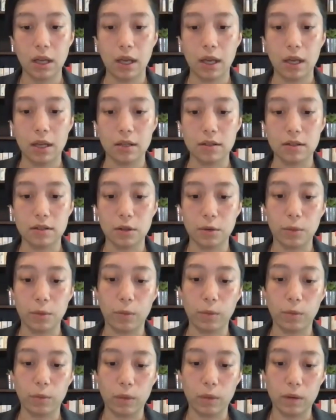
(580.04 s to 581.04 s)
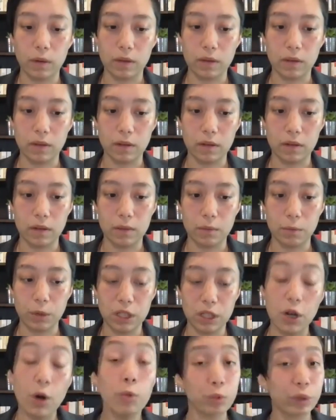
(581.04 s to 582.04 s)
So
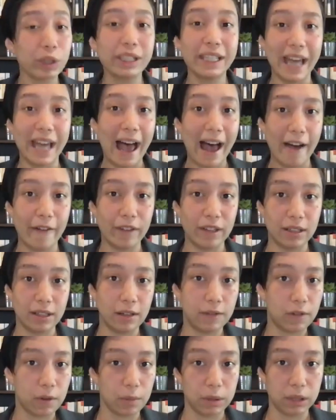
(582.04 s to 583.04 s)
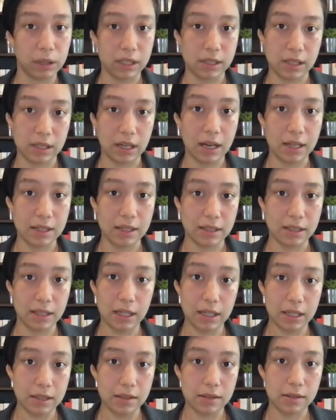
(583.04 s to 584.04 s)
we don't really have a need for policing as it
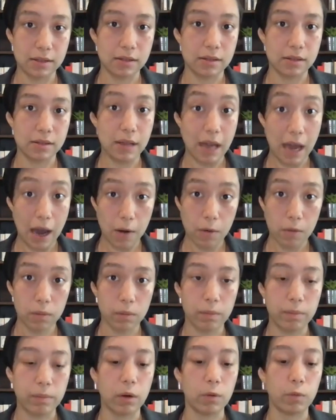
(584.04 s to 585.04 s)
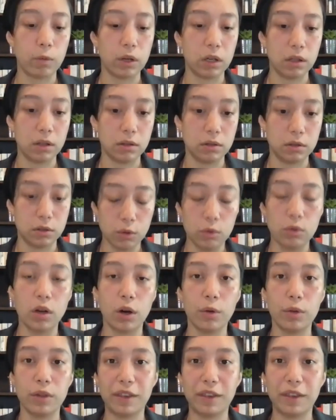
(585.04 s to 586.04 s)
is now, but we do
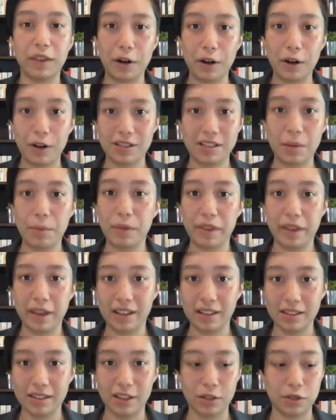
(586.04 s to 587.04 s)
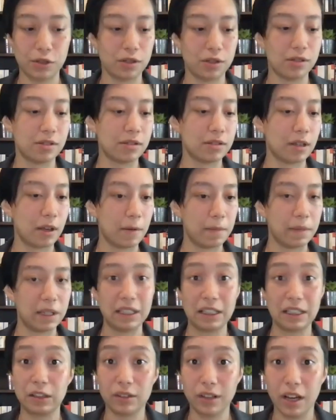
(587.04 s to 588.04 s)
know that there are some things, such as
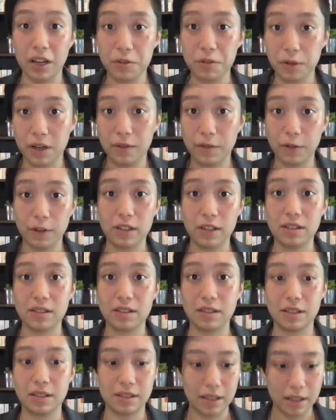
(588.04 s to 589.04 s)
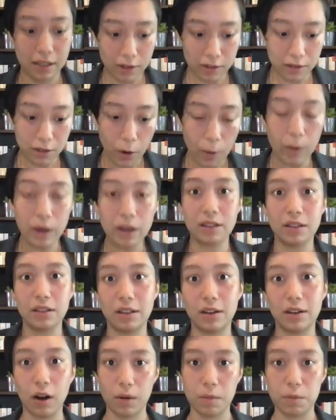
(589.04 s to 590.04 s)
illegal gun trade, for instance, that are going to
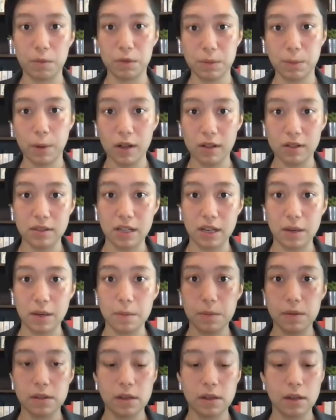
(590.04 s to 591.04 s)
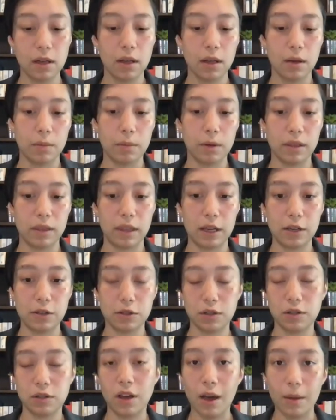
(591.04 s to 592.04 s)
need armed response teams, but they
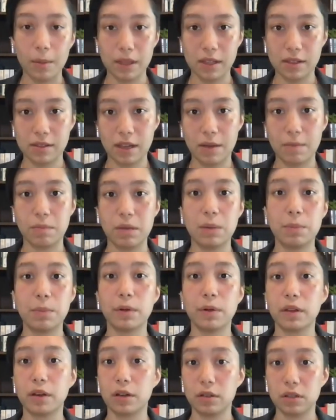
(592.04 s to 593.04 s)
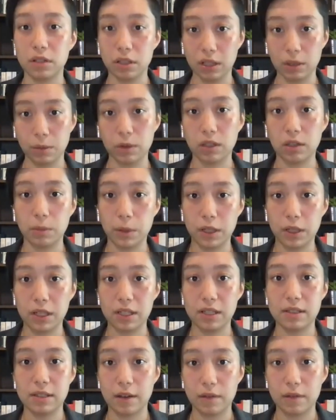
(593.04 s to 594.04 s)
should not be the same people that are dealing with
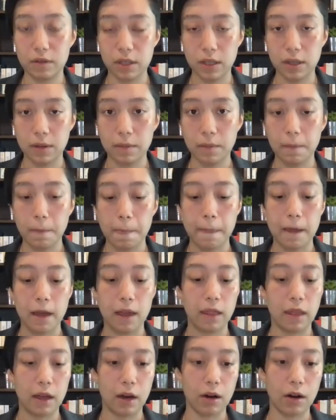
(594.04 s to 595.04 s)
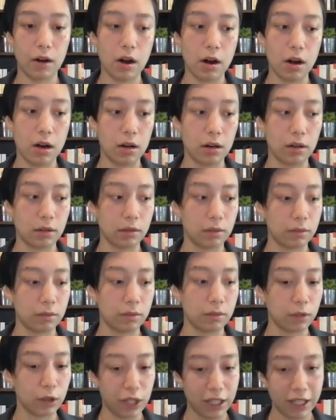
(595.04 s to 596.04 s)
community safety. And there are,
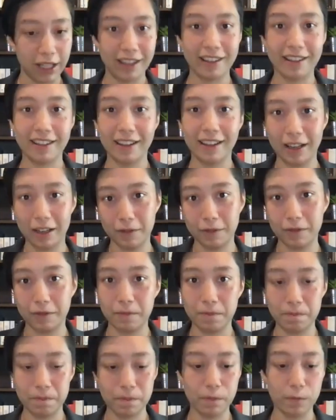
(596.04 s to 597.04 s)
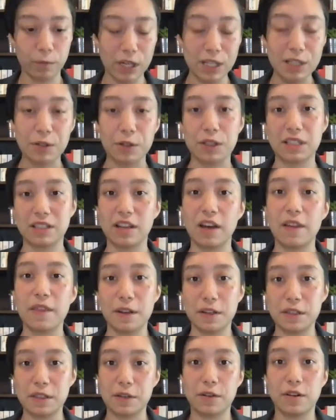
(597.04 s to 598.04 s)
looking at kind of resources on
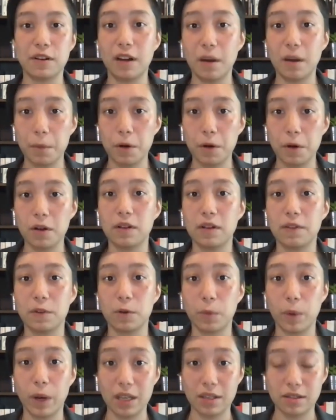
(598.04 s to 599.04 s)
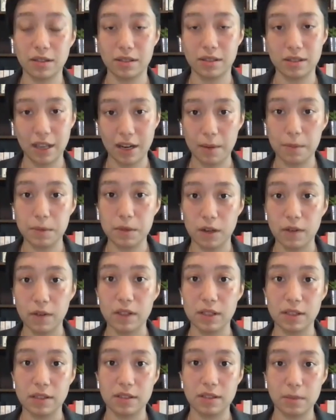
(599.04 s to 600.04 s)
there, so there are a number of different ways to set up
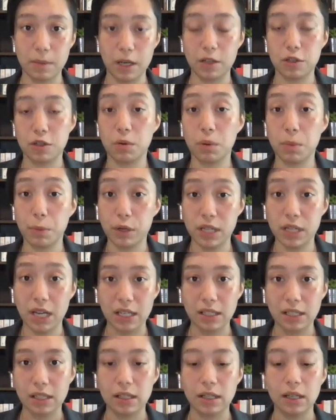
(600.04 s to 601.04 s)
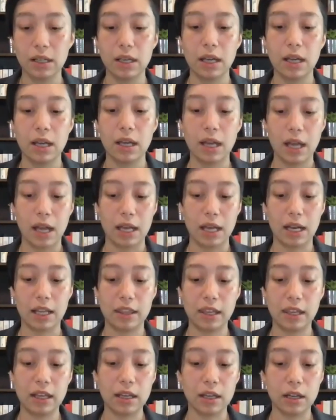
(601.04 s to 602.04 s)
services to make sure we're protected. And I
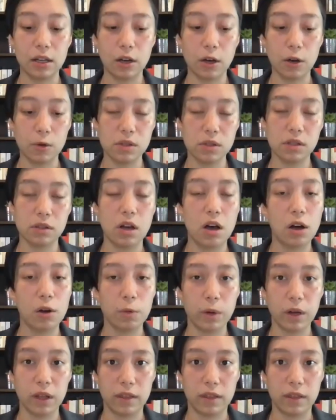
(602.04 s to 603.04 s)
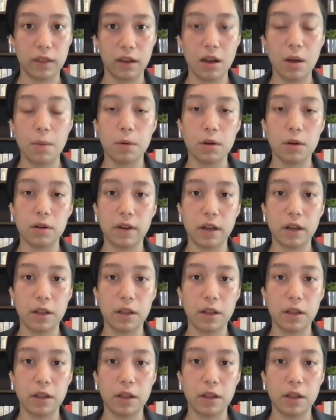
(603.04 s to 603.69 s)
think it goes along with a number of other